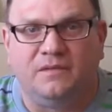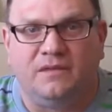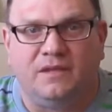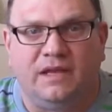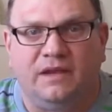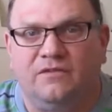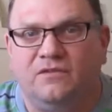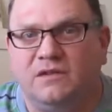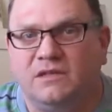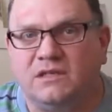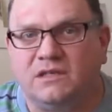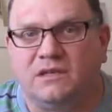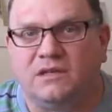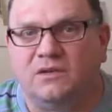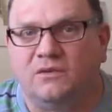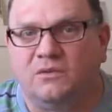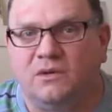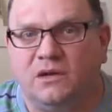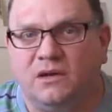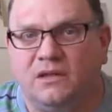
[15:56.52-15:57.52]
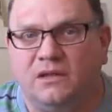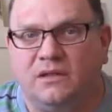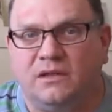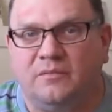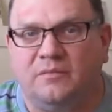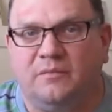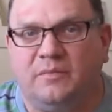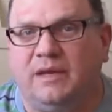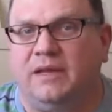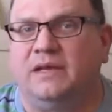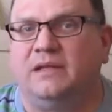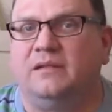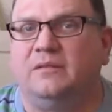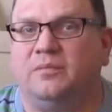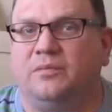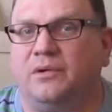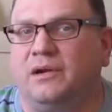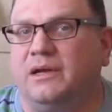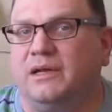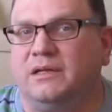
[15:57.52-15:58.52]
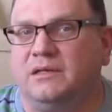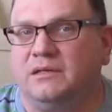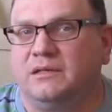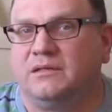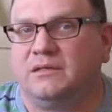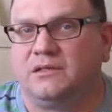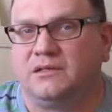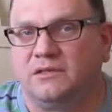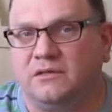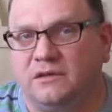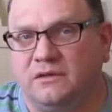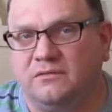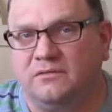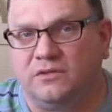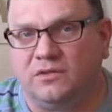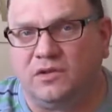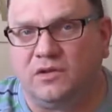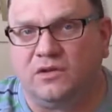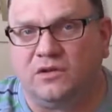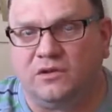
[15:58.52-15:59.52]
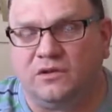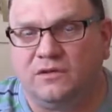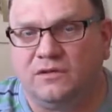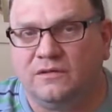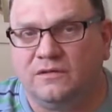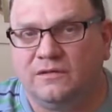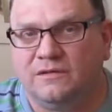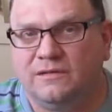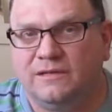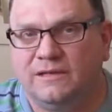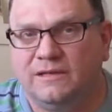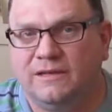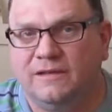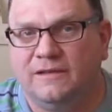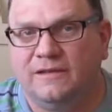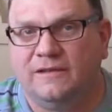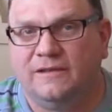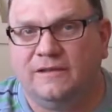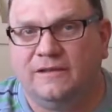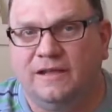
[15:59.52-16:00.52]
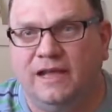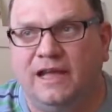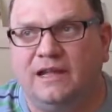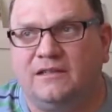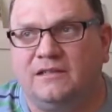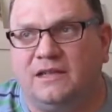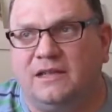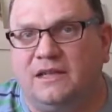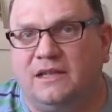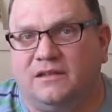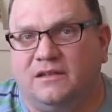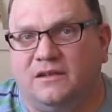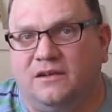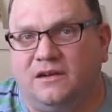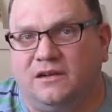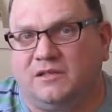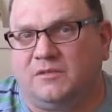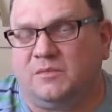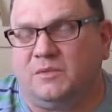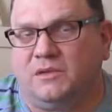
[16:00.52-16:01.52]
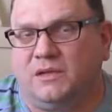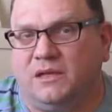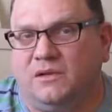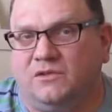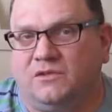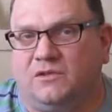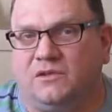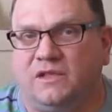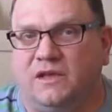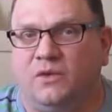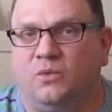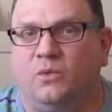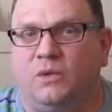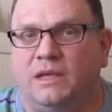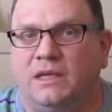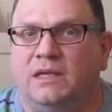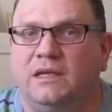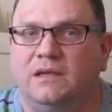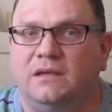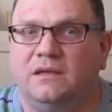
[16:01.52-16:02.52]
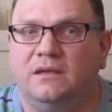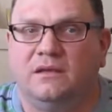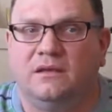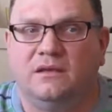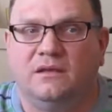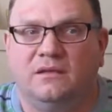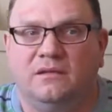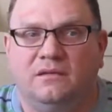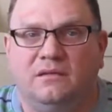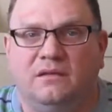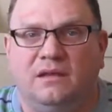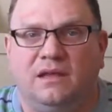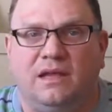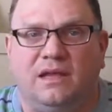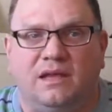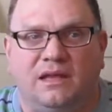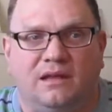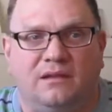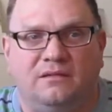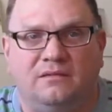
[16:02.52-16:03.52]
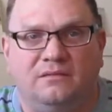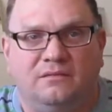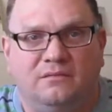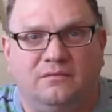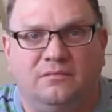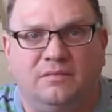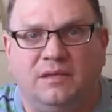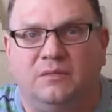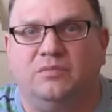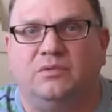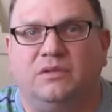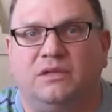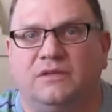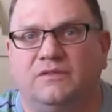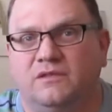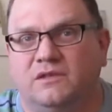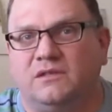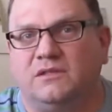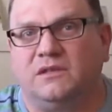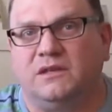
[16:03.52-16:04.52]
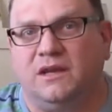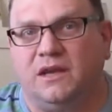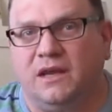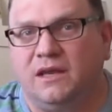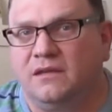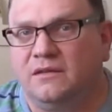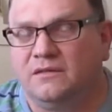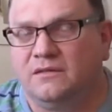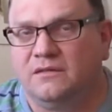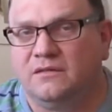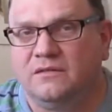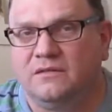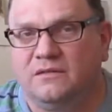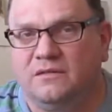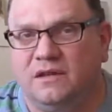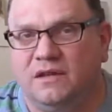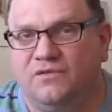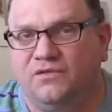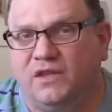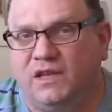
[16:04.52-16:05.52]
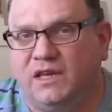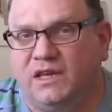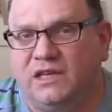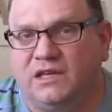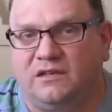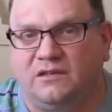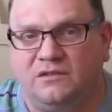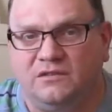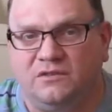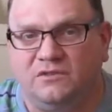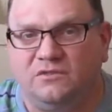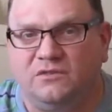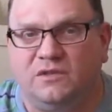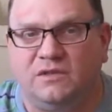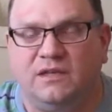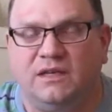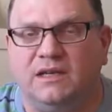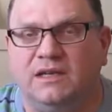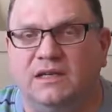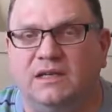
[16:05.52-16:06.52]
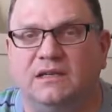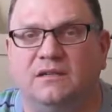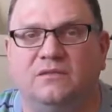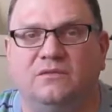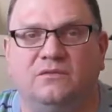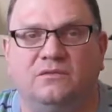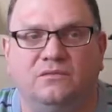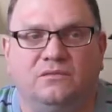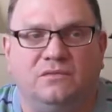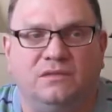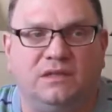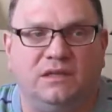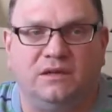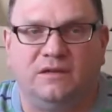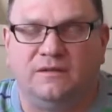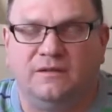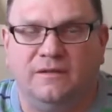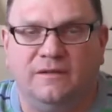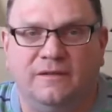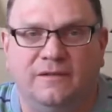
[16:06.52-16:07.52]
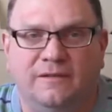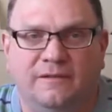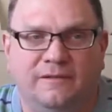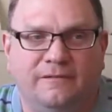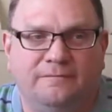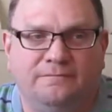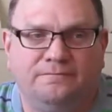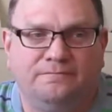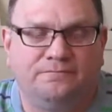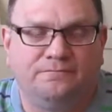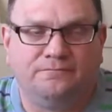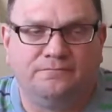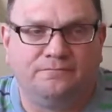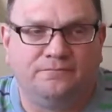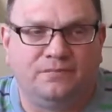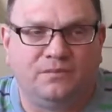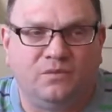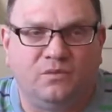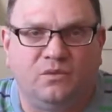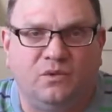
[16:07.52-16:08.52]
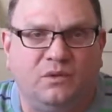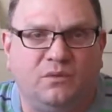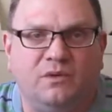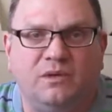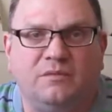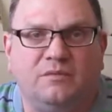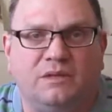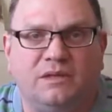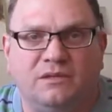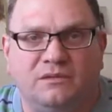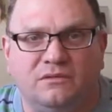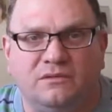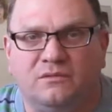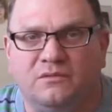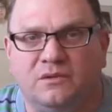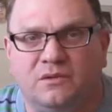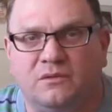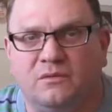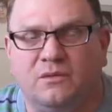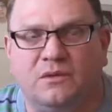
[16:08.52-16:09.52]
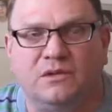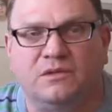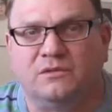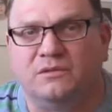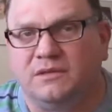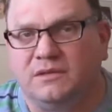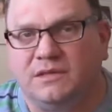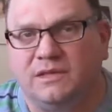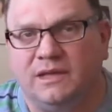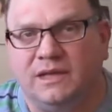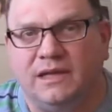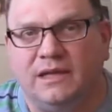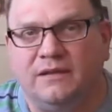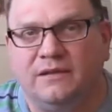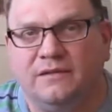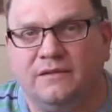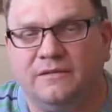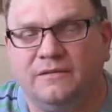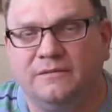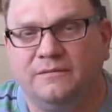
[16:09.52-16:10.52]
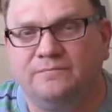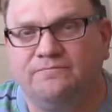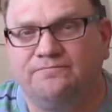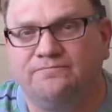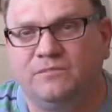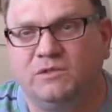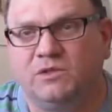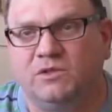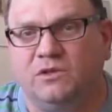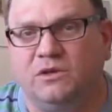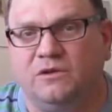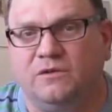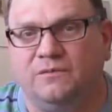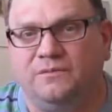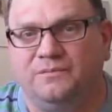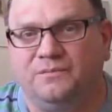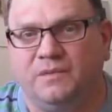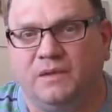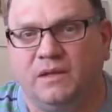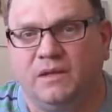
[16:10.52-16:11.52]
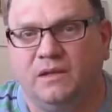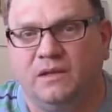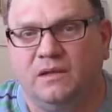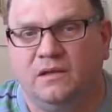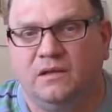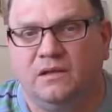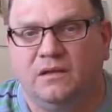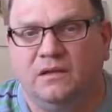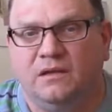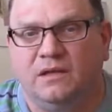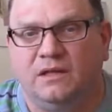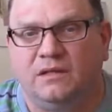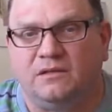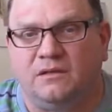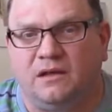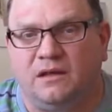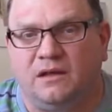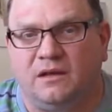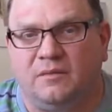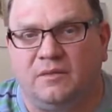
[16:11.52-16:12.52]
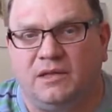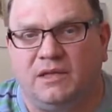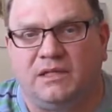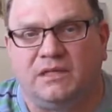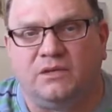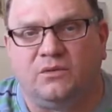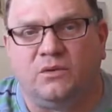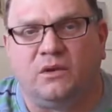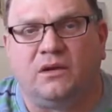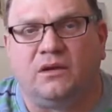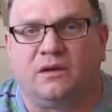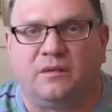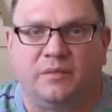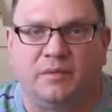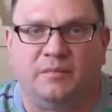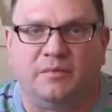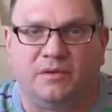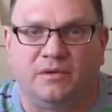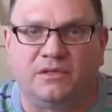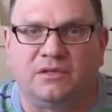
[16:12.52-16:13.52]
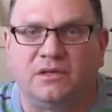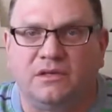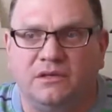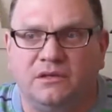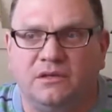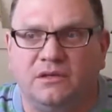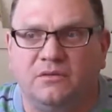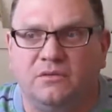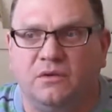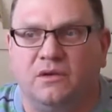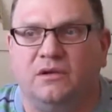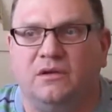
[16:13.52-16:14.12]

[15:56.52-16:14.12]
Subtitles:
every single one of them paid the price to serve the Lord and to the gospel out so that we can be believers today. If they didn't do what they did, we wouldn't be doing what we're doing today. So it's not going to be easy. We're going to be persecuted.